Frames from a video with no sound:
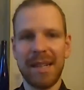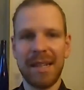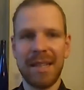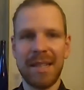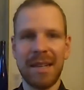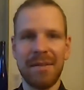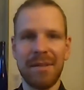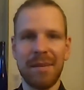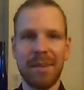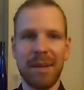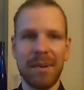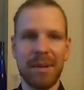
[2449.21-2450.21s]
it easier for
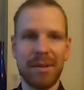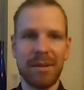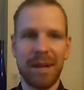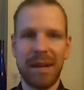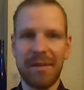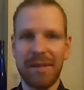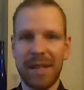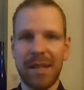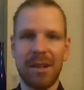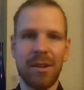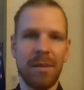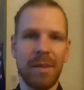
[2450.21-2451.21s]
people to have like
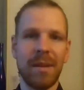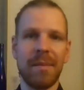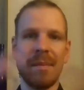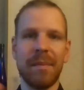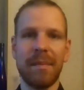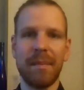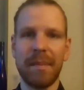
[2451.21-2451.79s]
a common